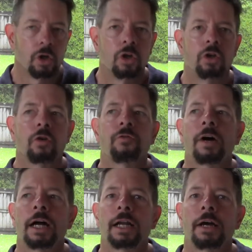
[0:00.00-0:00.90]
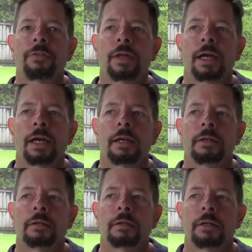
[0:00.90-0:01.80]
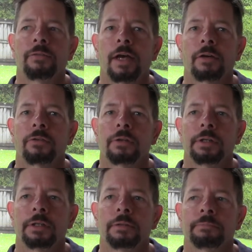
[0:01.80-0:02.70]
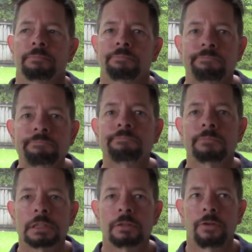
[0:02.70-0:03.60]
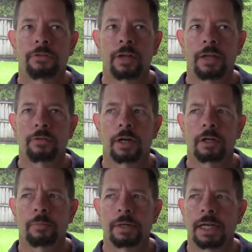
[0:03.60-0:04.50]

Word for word: you'll find out that it's actually the Sazerac company.